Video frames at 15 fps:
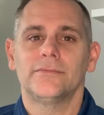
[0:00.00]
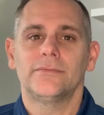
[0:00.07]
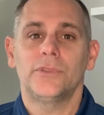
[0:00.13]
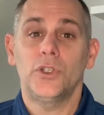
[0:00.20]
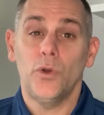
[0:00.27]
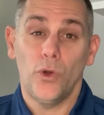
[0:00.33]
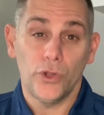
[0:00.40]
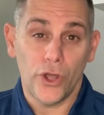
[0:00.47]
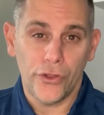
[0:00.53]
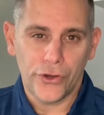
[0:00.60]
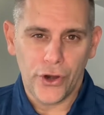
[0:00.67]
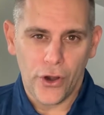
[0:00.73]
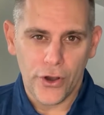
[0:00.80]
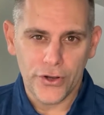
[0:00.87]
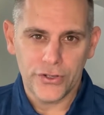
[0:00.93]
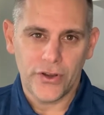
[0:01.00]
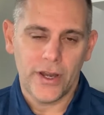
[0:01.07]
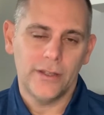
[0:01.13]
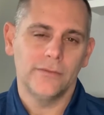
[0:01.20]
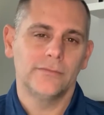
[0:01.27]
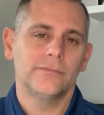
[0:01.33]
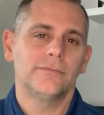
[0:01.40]
you hold all the cards,
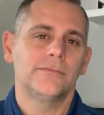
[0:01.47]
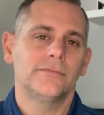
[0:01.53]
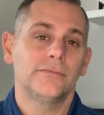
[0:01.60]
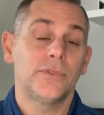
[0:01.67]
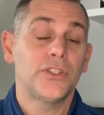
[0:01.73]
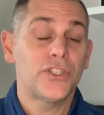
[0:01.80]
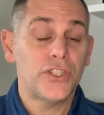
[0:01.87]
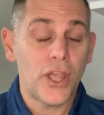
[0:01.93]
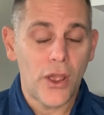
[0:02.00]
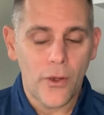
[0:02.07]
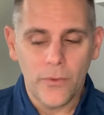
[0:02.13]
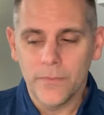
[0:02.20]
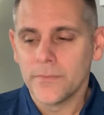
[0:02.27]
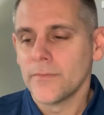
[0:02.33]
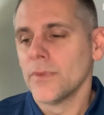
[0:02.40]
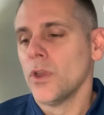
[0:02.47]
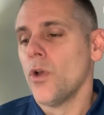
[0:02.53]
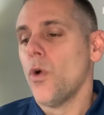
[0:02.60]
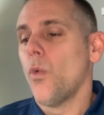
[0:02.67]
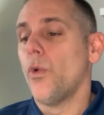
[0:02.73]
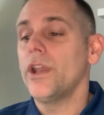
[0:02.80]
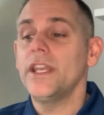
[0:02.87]
right? So
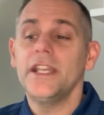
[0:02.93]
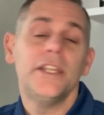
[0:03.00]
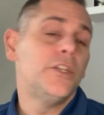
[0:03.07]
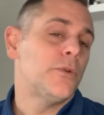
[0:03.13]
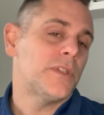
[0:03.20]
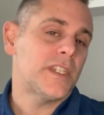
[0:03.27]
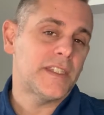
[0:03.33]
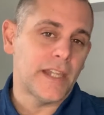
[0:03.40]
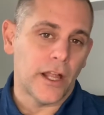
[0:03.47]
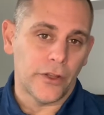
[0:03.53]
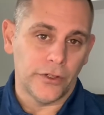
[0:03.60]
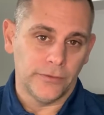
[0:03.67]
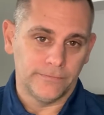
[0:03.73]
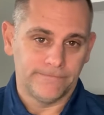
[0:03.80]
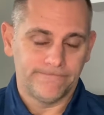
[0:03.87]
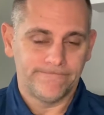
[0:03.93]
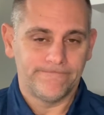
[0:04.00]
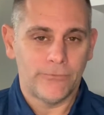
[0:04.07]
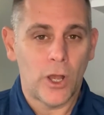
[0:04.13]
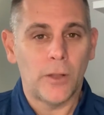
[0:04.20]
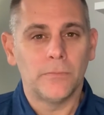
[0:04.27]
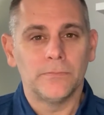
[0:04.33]
what do you need to do as a seller?
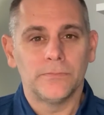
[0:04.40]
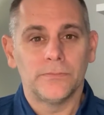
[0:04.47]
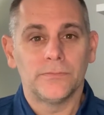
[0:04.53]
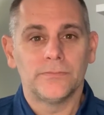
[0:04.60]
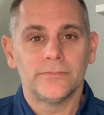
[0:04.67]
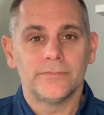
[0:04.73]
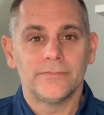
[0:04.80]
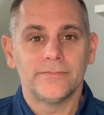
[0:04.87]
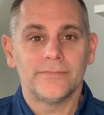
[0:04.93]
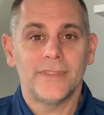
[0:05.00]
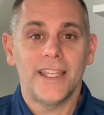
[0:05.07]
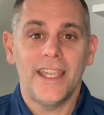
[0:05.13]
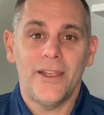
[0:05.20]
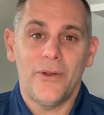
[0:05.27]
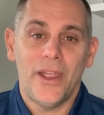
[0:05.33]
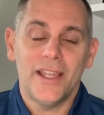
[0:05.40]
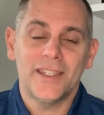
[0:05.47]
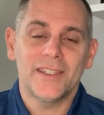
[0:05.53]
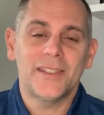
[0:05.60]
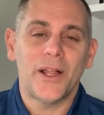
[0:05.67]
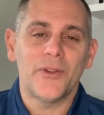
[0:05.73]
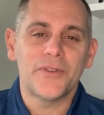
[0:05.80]
Well, it's a
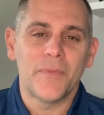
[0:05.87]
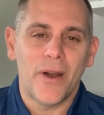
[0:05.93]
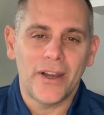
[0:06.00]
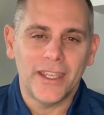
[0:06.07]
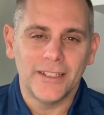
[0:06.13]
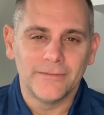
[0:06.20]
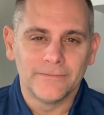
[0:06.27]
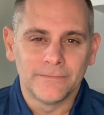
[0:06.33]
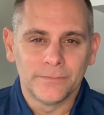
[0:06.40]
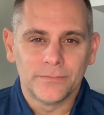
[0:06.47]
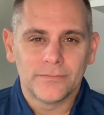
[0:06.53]
seller's market.